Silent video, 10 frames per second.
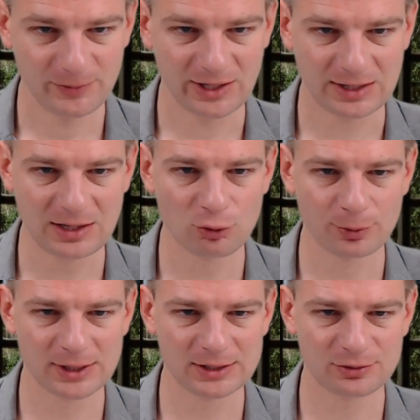Here
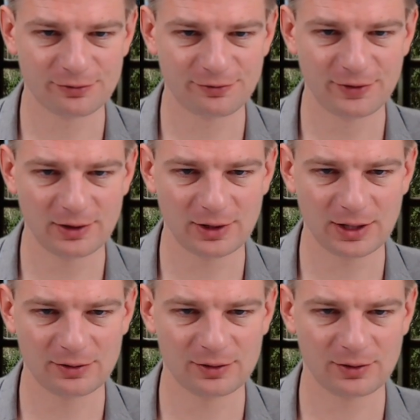we need to fill
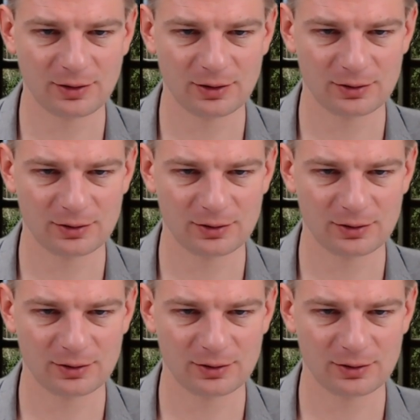in